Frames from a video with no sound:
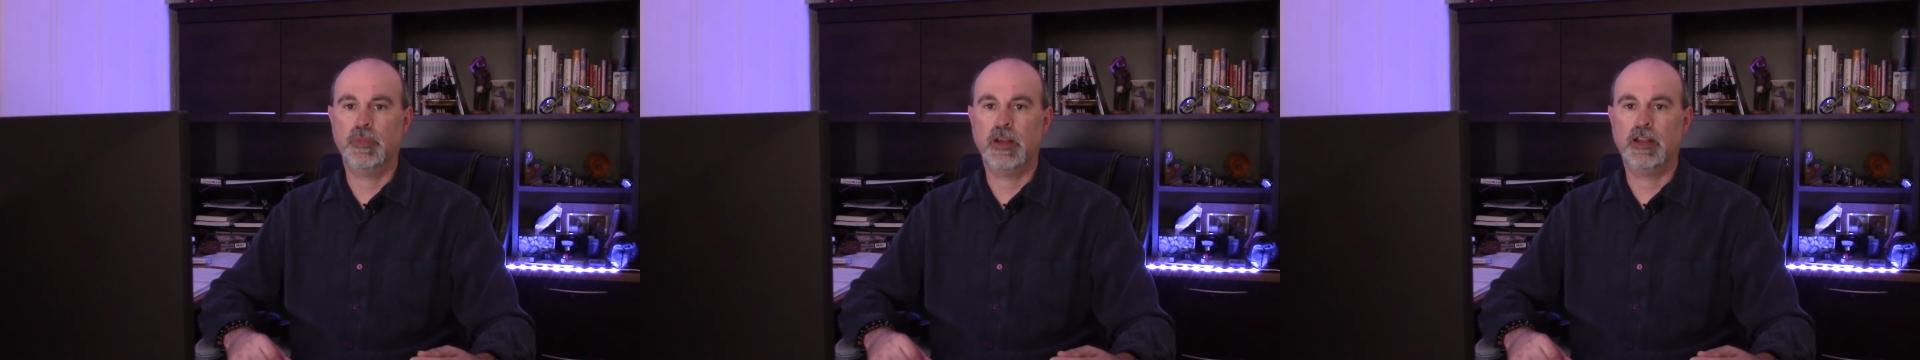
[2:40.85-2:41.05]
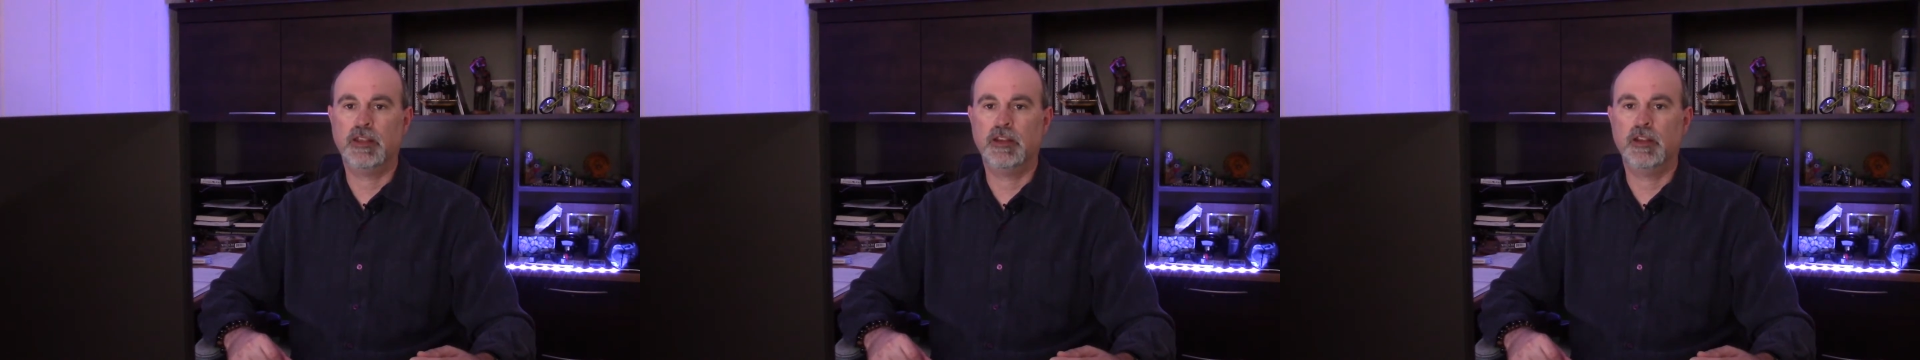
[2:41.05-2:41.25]

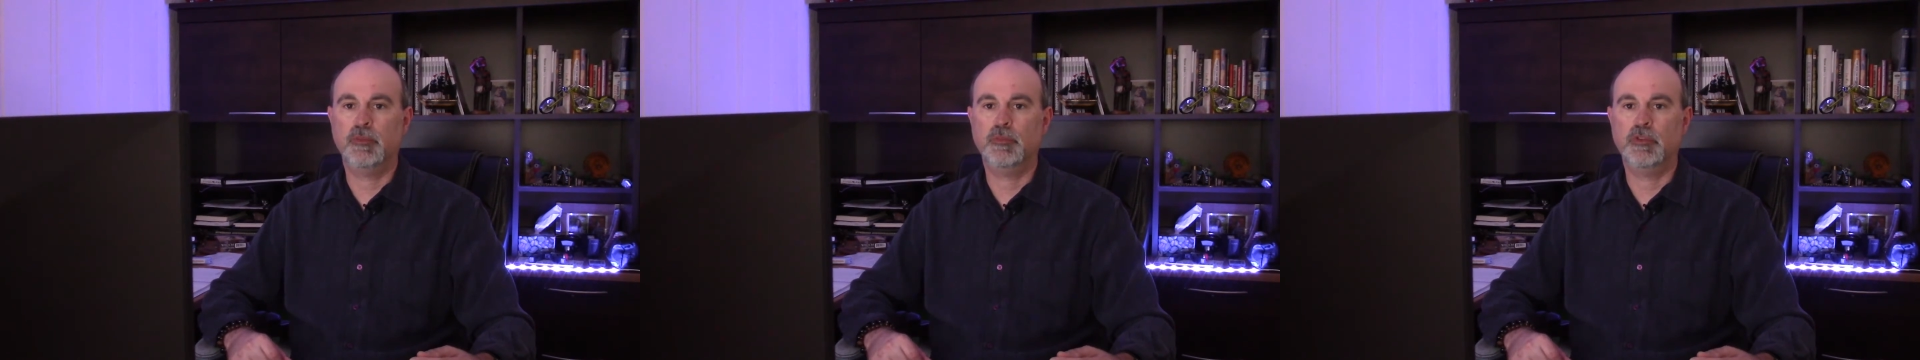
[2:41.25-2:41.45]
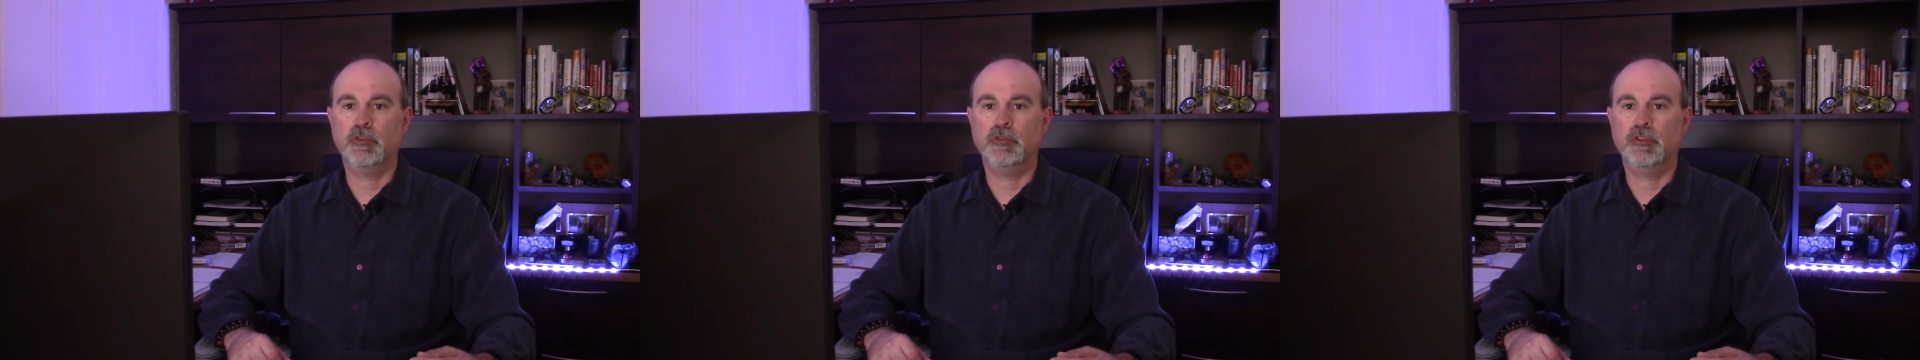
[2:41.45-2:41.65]
backing
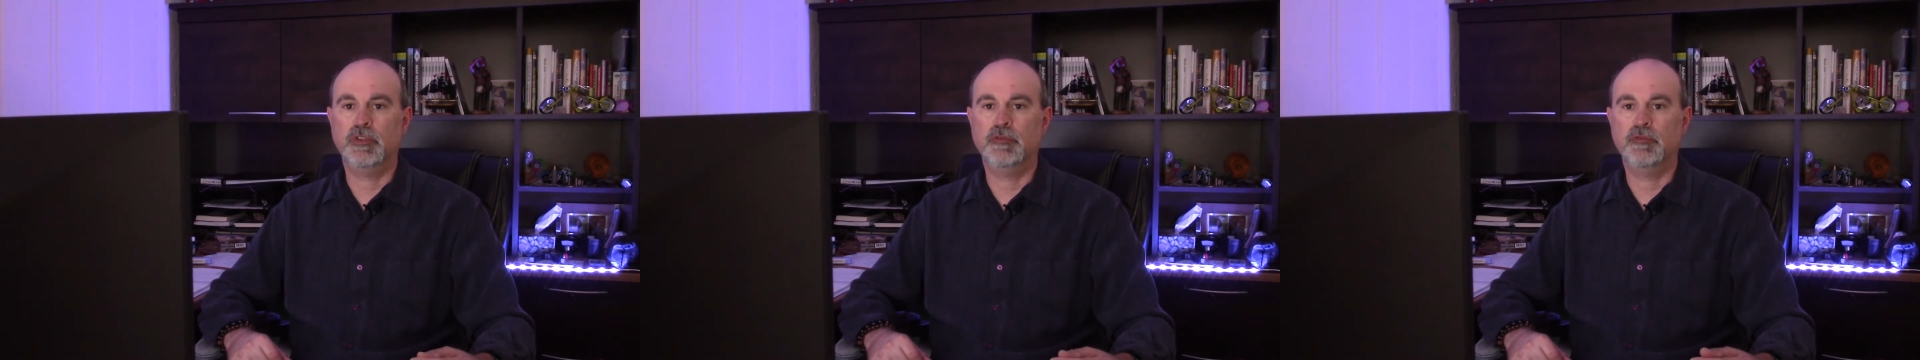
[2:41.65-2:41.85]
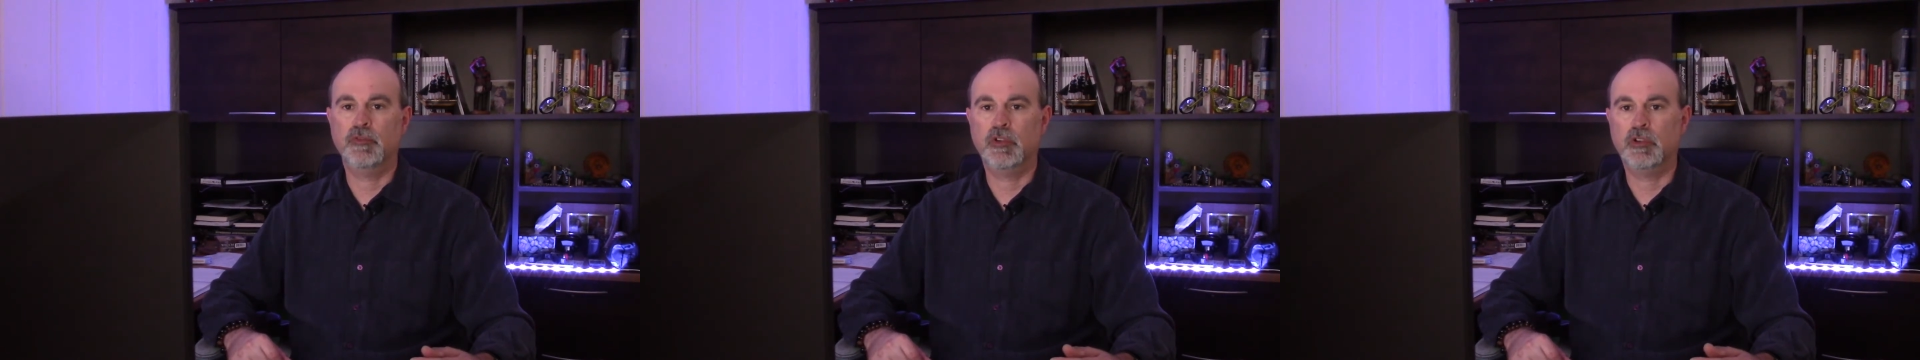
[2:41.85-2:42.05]
up
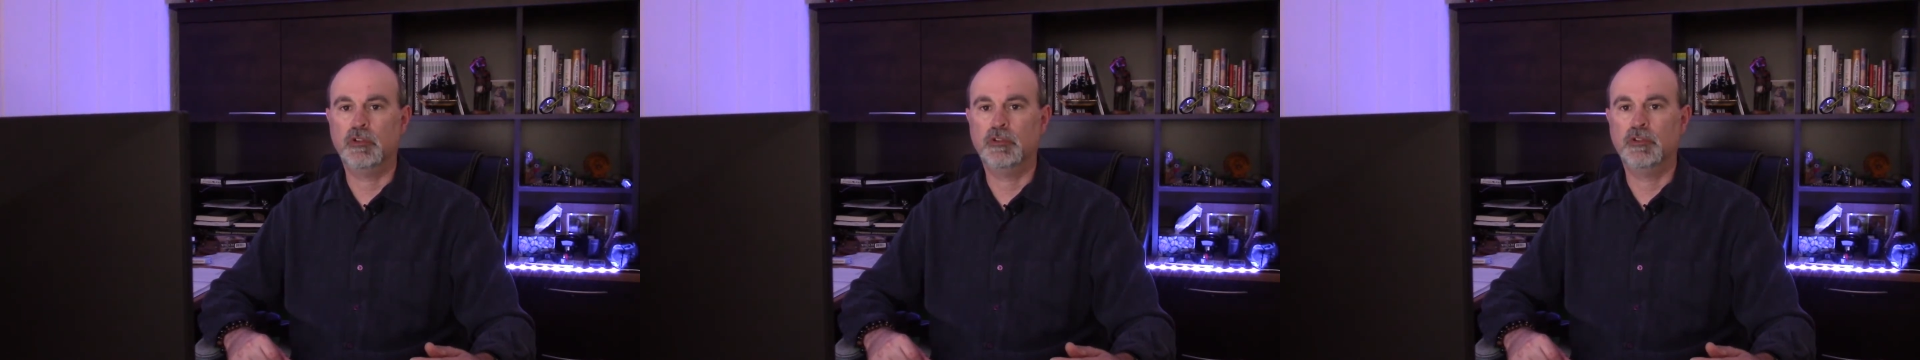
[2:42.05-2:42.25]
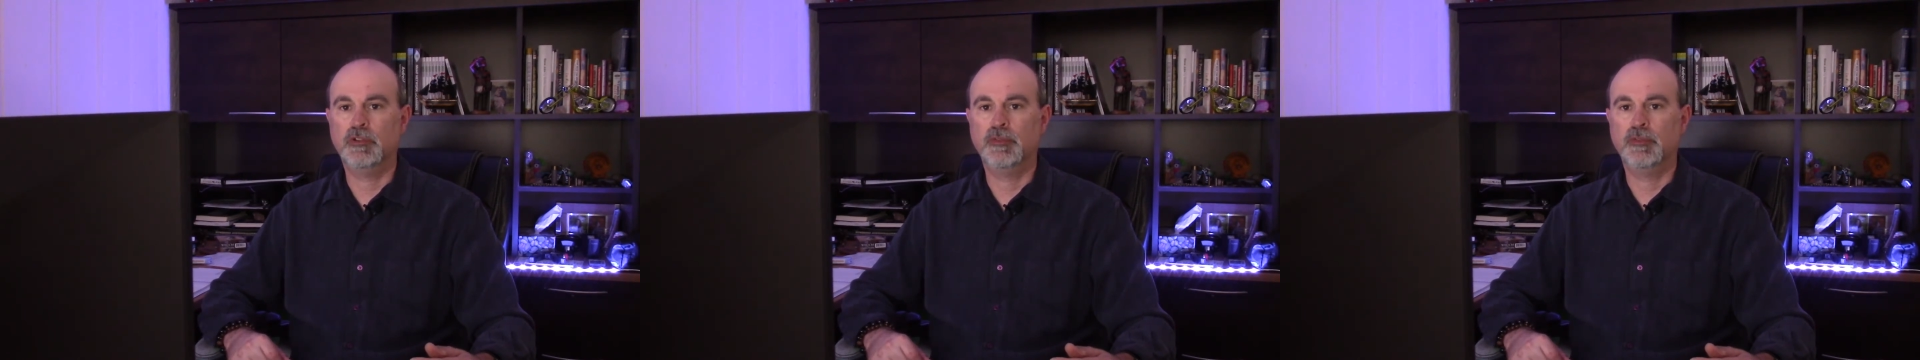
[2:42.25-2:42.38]
using Vault.